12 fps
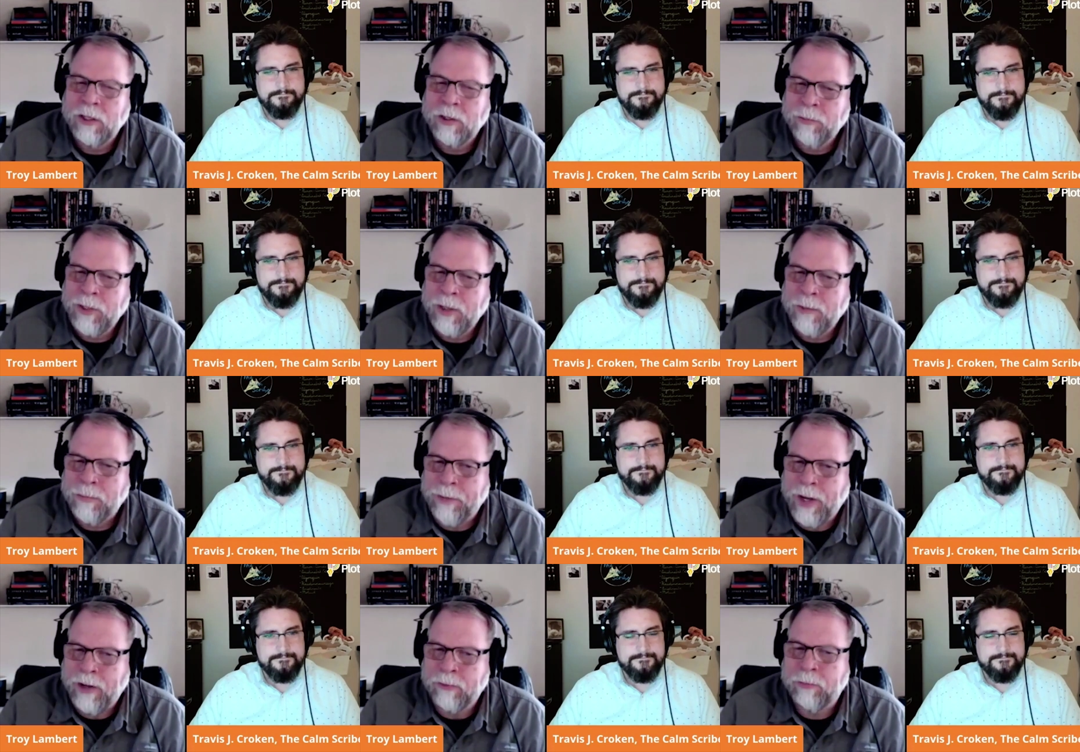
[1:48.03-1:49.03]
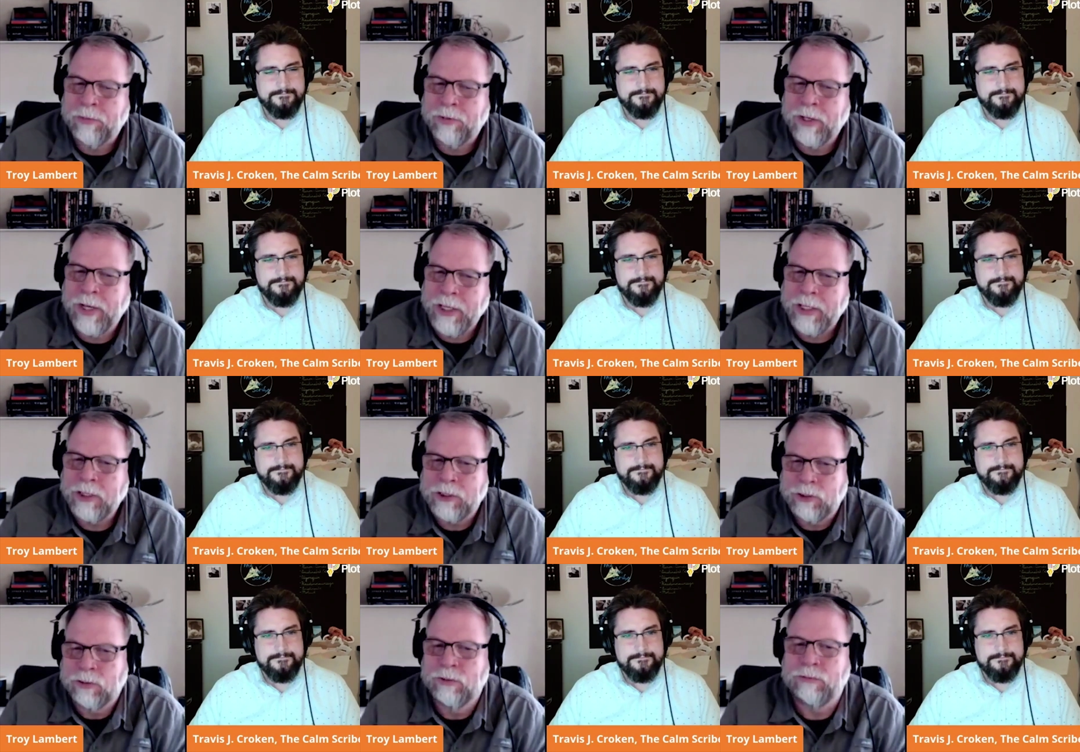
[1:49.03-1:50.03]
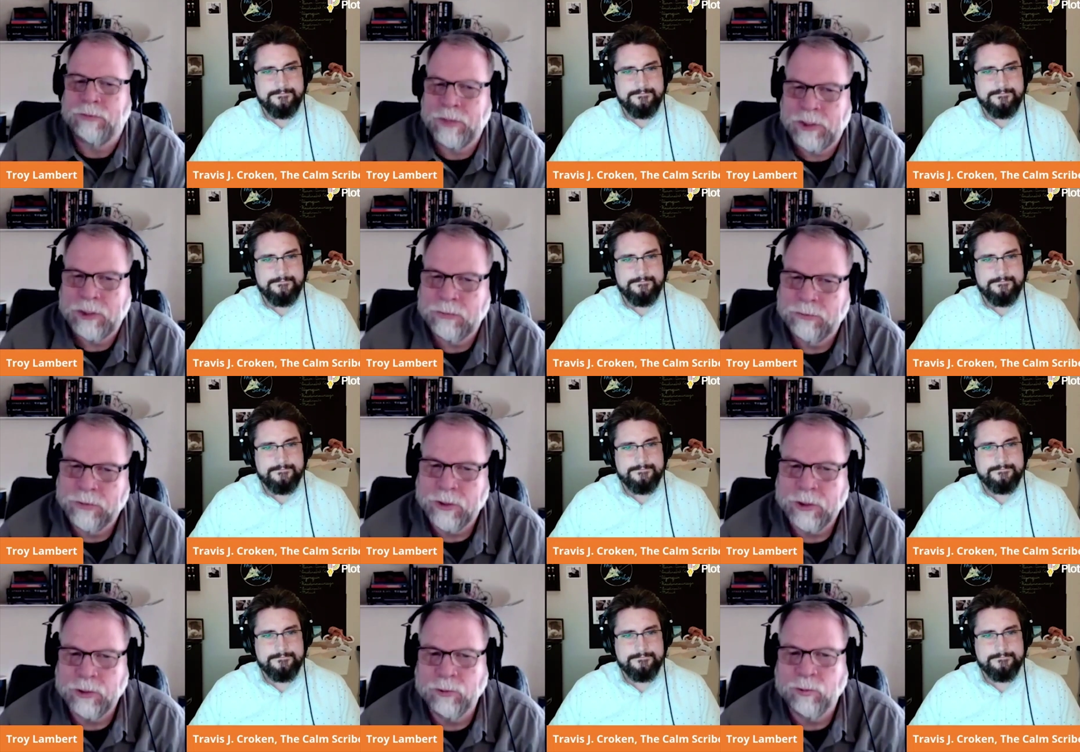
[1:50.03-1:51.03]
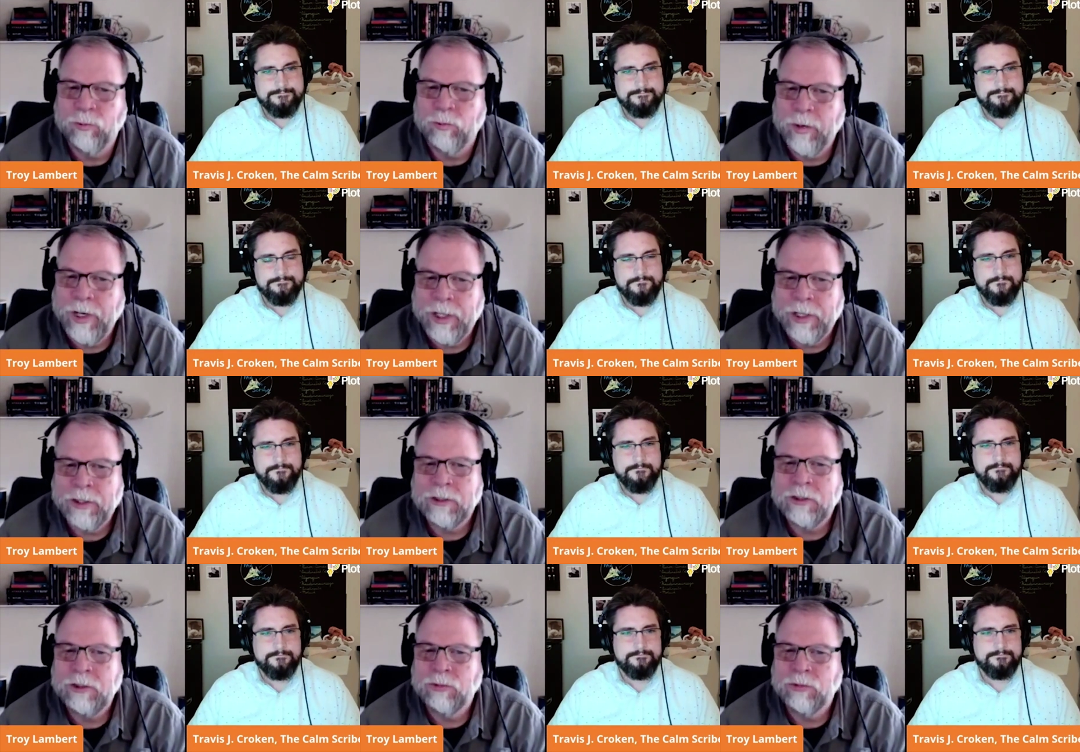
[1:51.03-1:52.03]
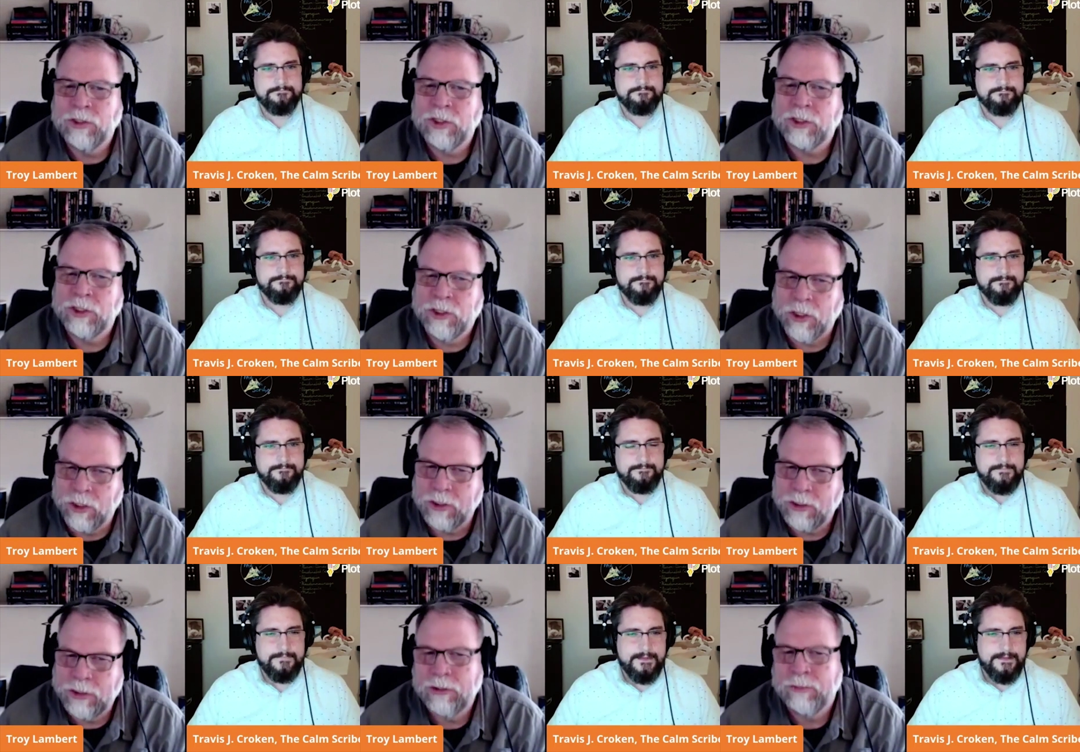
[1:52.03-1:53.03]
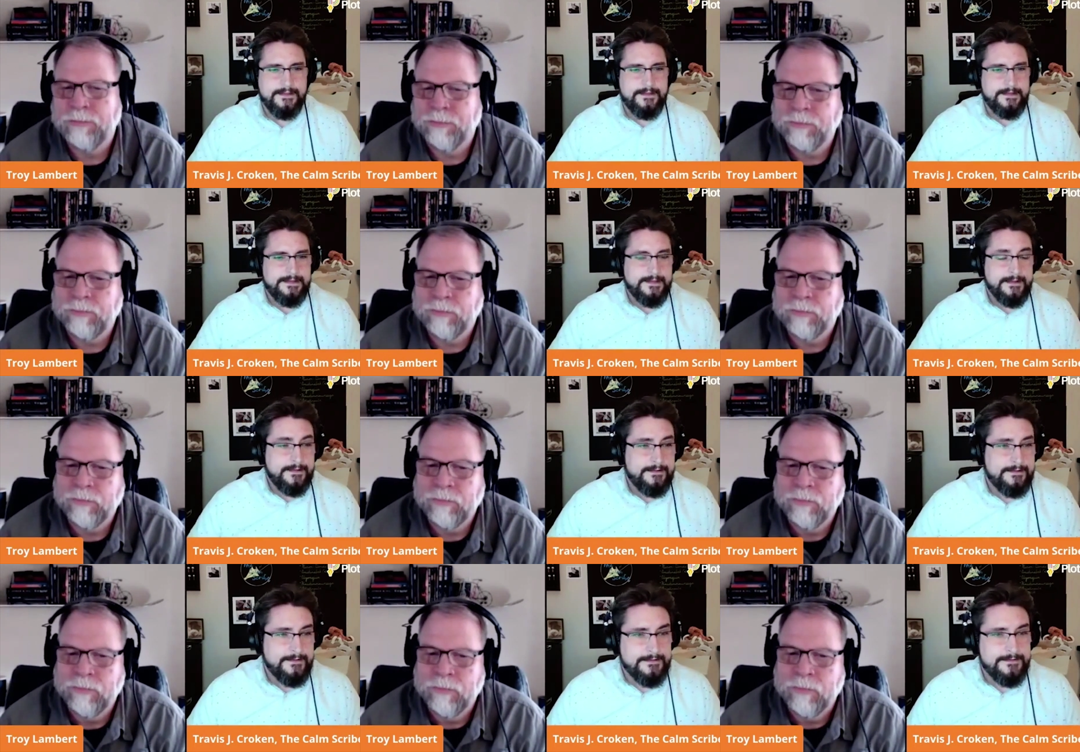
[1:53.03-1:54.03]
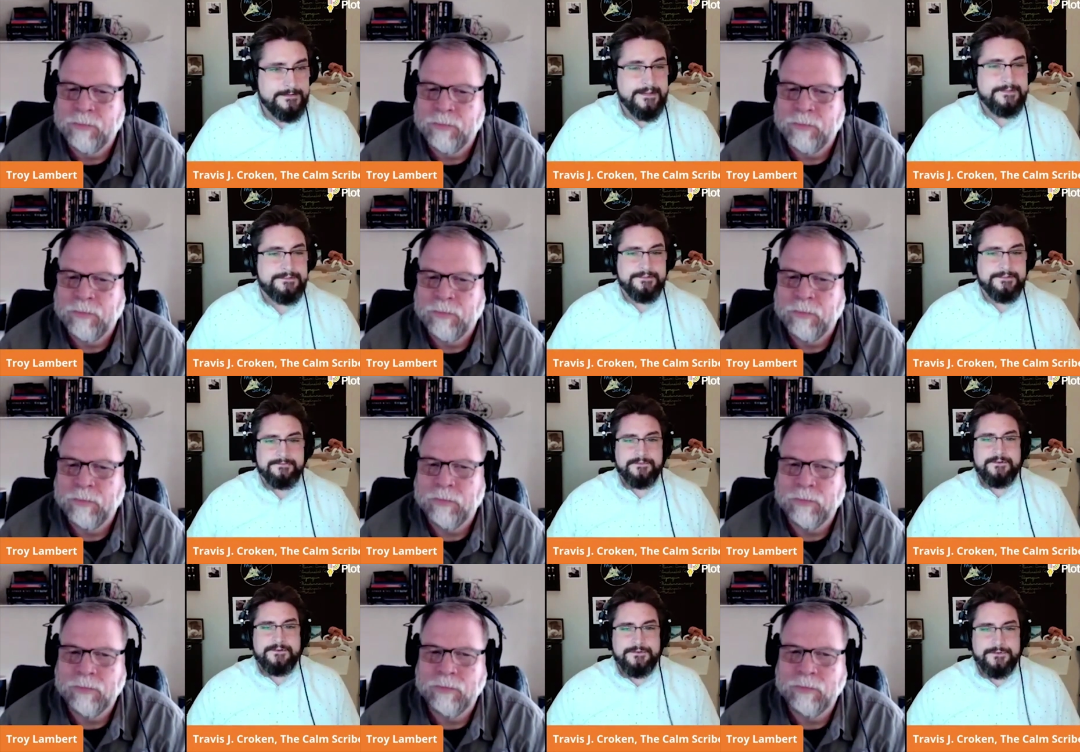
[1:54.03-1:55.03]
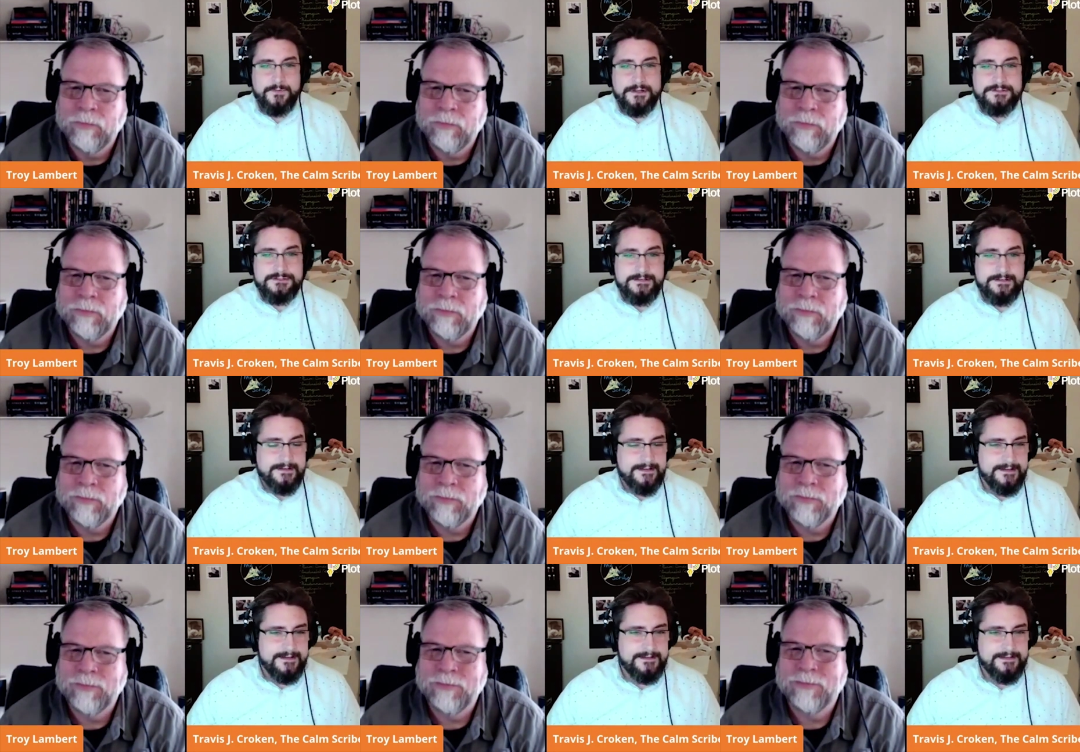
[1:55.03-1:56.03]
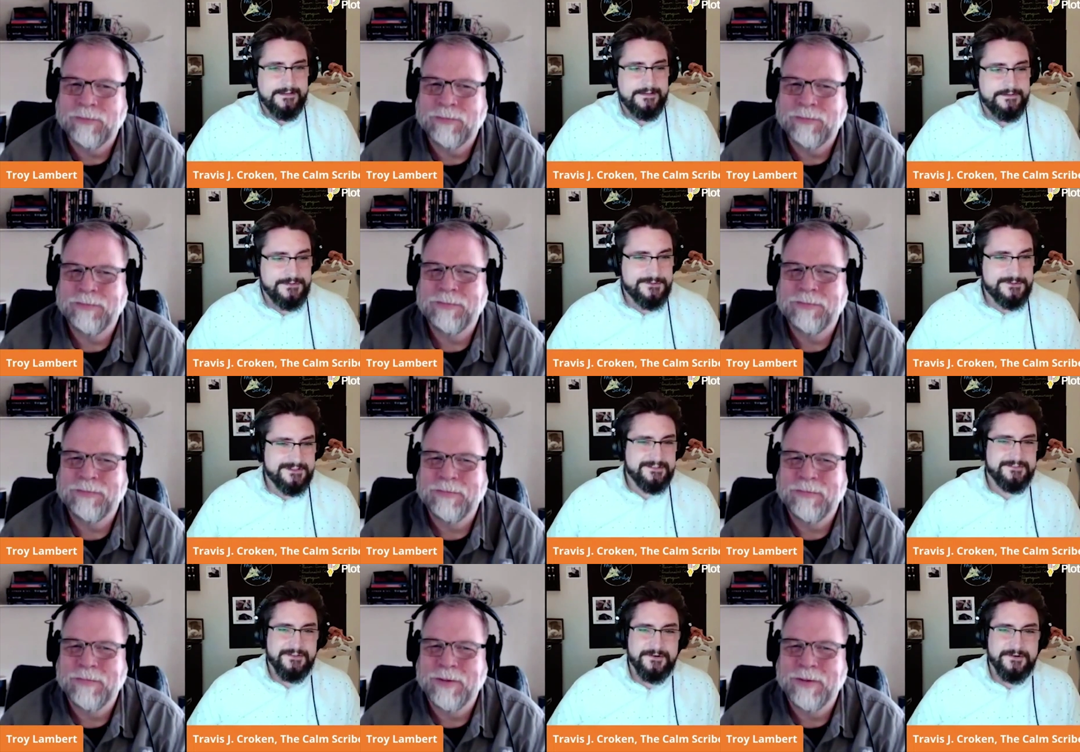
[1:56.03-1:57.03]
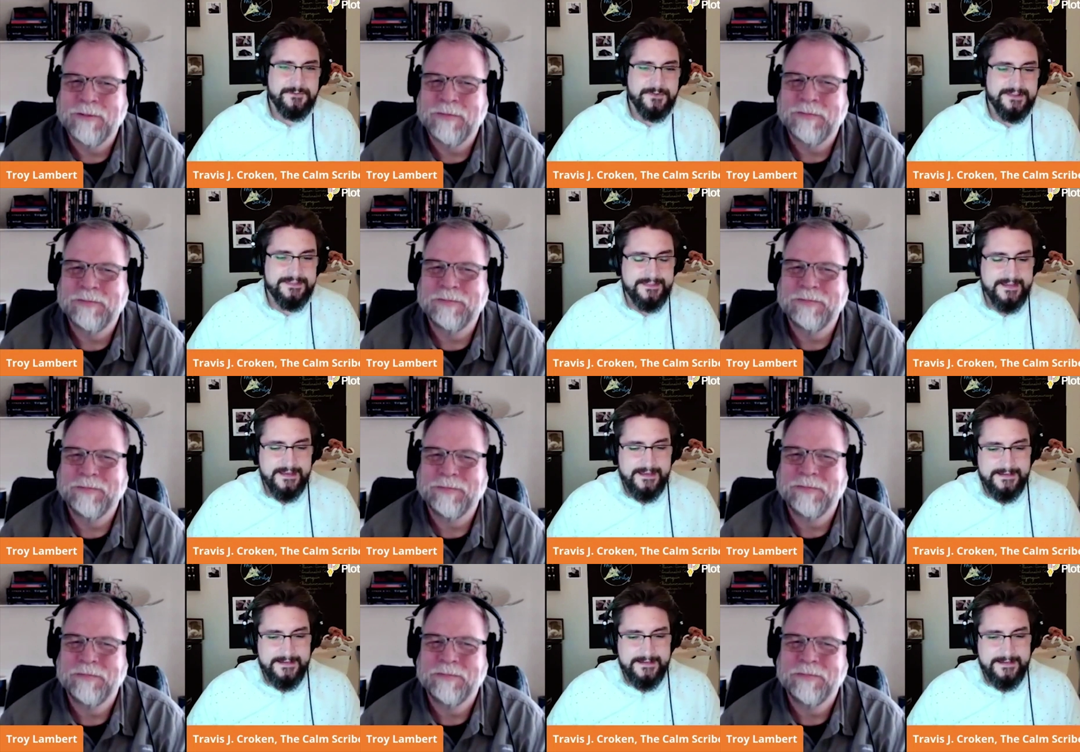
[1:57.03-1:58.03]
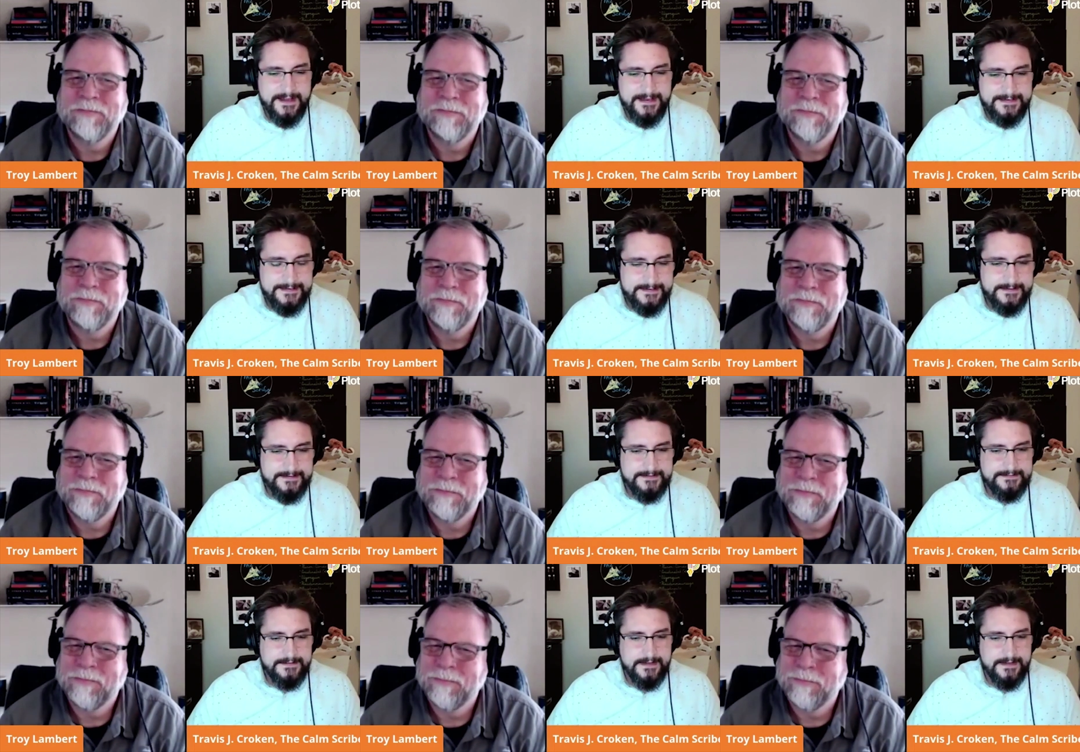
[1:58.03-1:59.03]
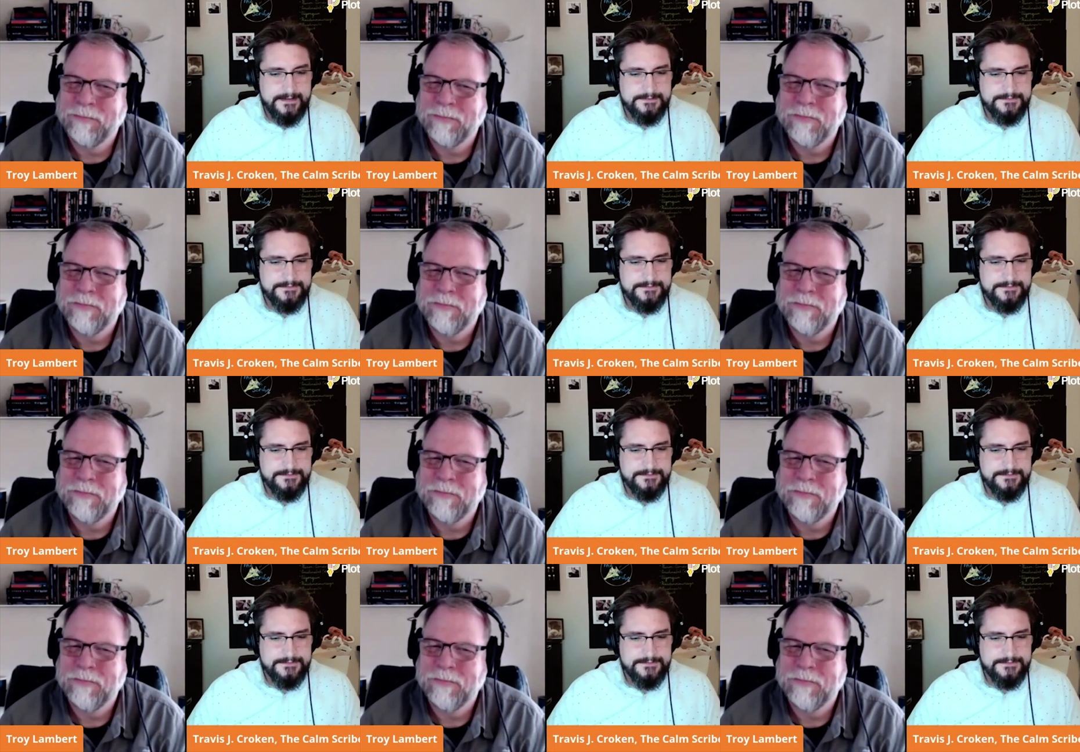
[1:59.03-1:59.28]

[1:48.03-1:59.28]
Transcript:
Speaker 1: me about planning short fiction for you. Where do you start?
Speaker 2: Oh, that's a very good question. I usually start with uh, an idea. Uh, it's